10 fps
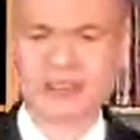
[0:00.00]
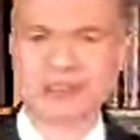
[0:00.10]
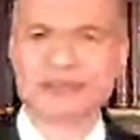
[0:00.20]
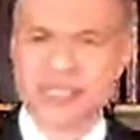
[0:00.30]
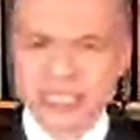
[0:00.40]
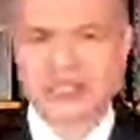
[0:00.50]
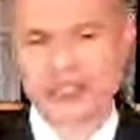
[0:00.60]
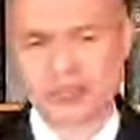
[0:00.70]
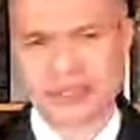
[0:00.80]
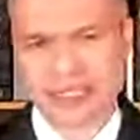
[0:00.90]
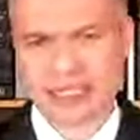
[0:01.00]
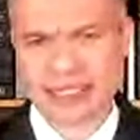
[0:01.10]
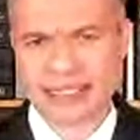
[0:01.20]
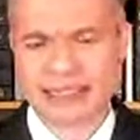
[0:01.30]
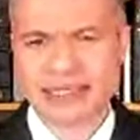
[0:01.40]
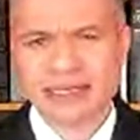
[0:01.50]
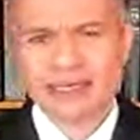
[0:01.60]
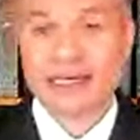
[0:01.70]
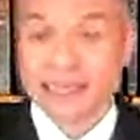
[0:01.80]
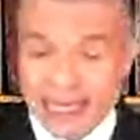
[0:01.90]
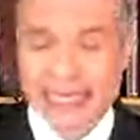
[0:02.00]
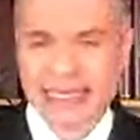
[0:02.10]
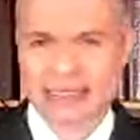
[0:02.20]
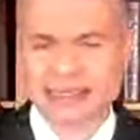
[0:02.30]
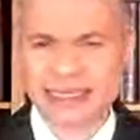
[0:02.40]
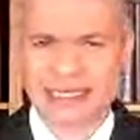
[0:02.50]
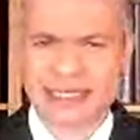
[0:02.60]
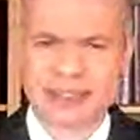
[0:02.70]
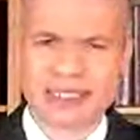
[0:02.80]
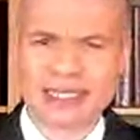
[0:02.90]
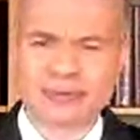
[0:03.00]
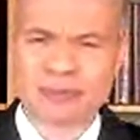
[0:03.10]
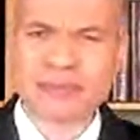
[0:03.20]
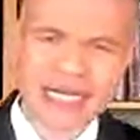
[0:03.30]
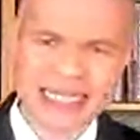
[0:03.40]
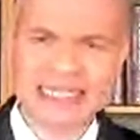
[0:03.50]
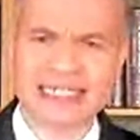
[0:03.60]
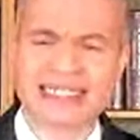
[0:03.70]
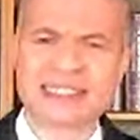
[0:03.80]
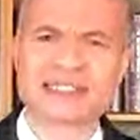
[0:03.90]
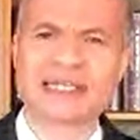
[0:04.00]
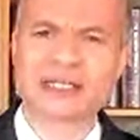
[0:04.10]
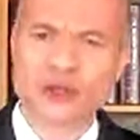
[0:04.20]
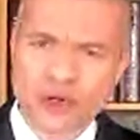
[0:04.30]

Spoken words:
to teach you and I again and remind us that